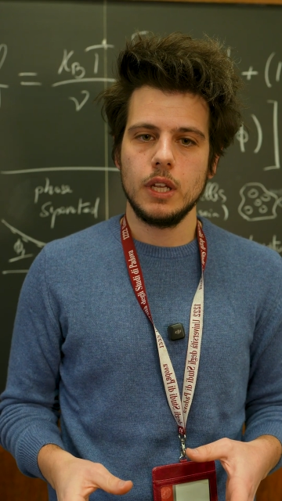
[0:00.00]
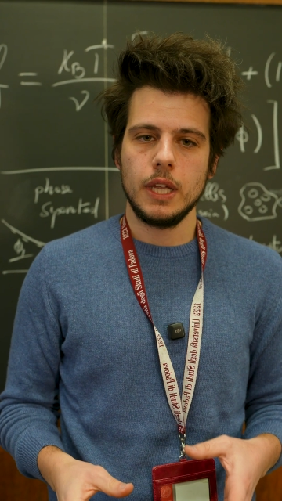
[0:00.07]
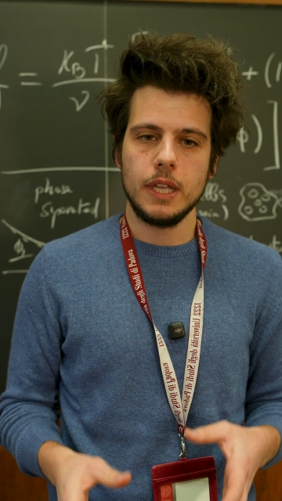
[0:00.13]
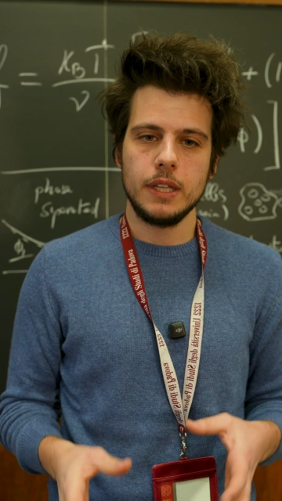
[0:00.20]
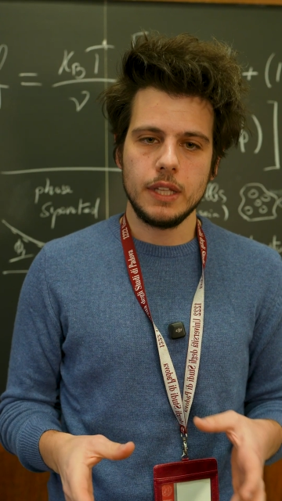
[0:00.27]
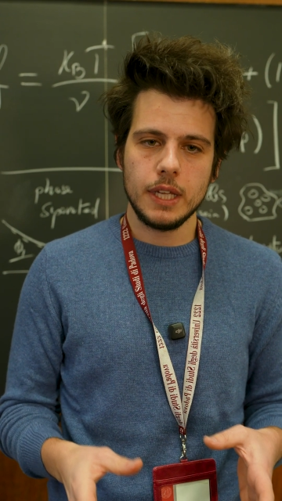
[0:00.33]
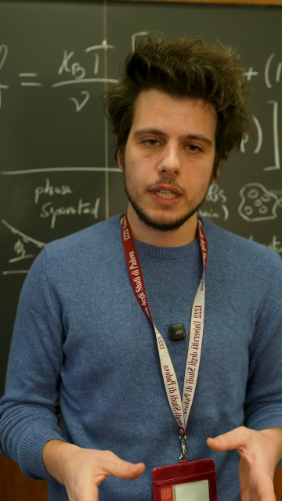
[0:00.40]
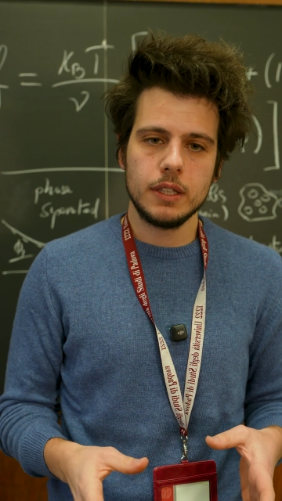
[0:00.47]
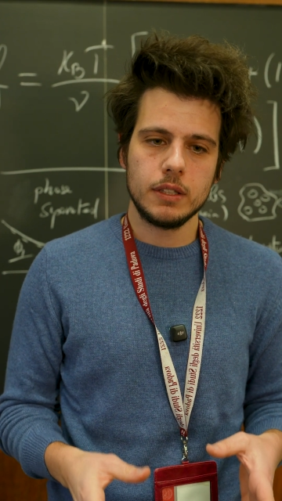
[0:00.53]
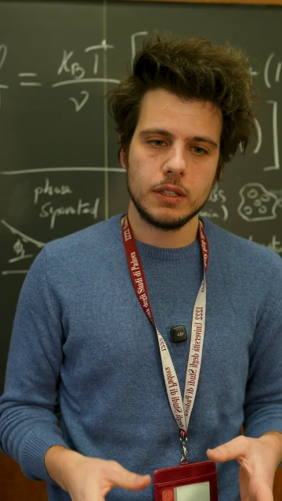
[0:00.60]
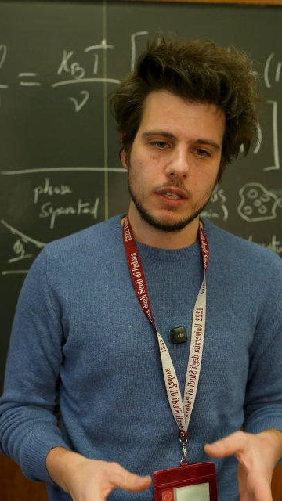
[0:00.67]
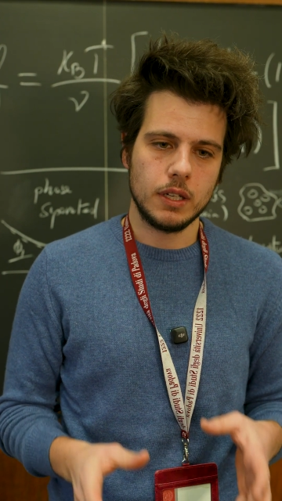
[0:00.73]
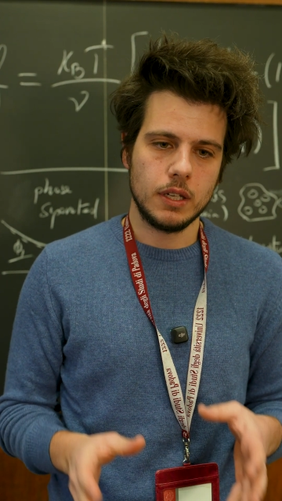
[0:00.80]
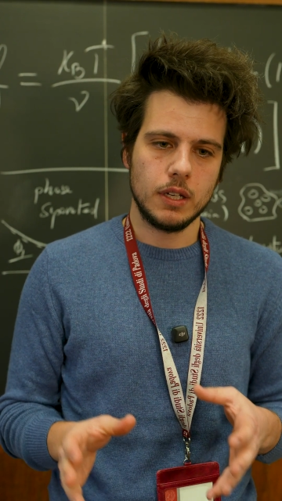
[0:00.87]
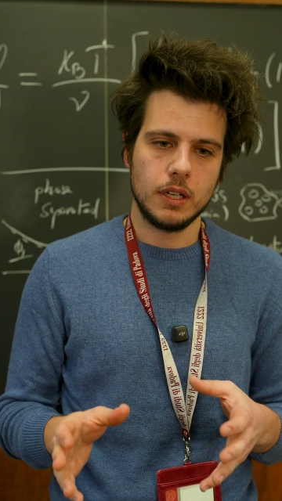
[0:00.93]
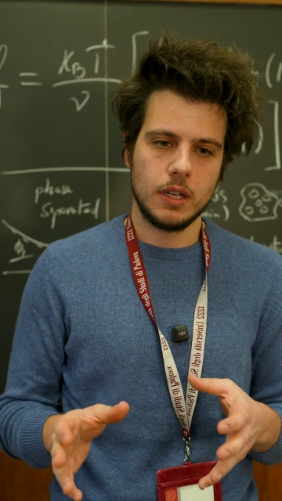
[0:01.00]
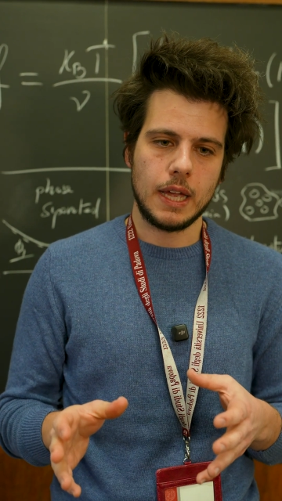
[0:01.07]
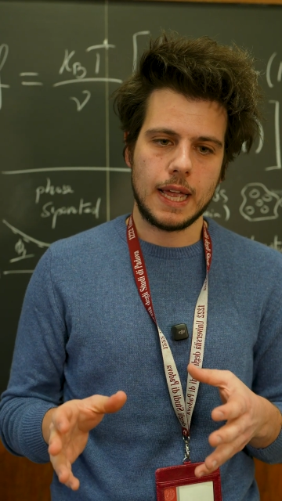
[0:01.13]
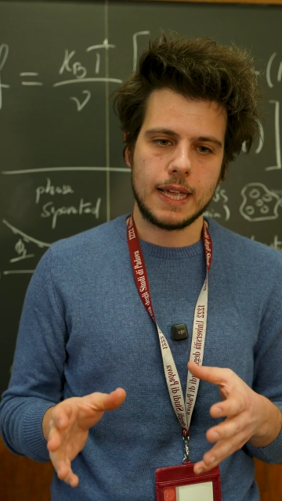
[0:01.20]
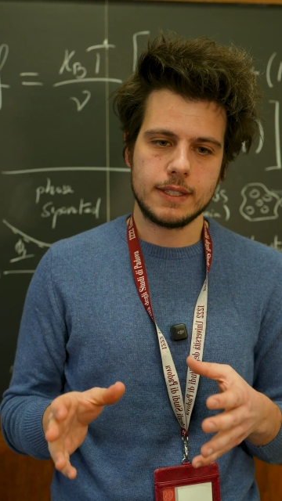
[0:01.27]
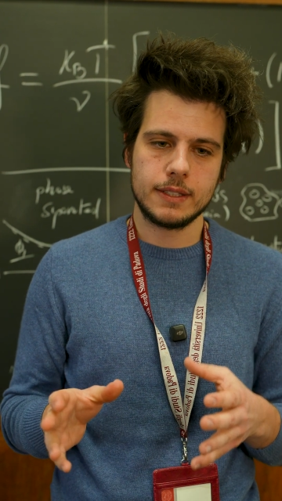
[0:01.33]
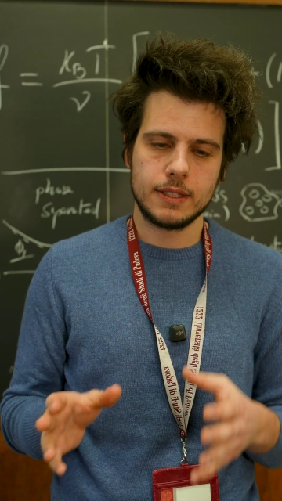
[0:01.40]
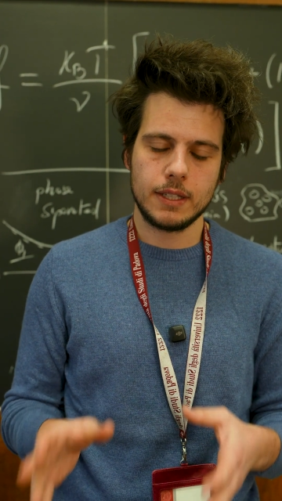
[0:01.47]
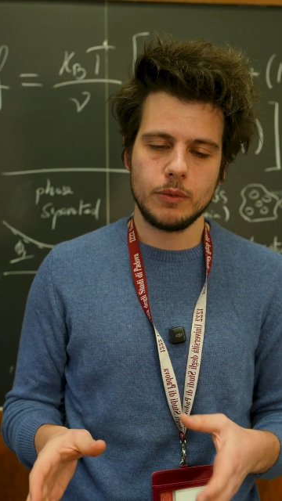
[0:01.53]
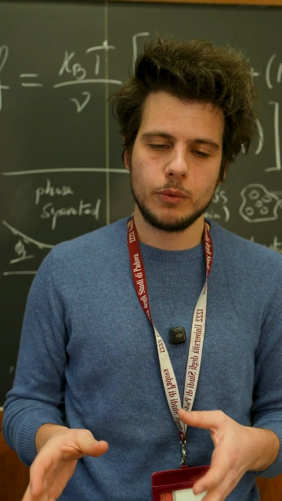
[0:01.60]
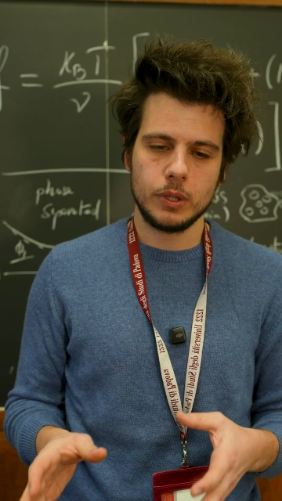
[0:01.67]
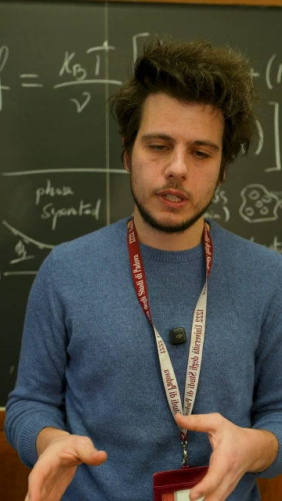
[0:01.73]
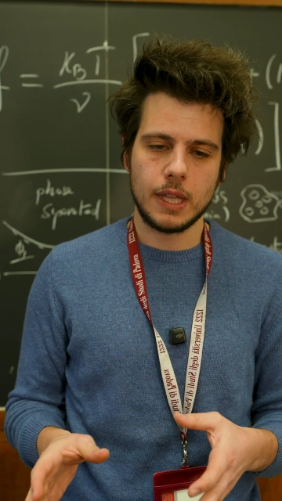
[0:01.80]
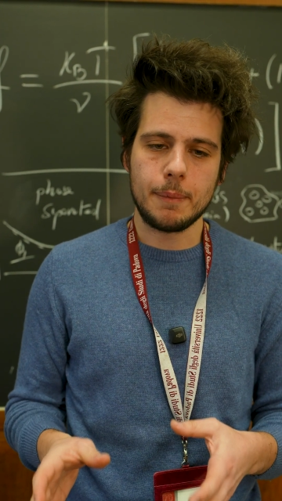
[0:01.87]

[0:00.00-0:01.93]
Indeed, uh, as, with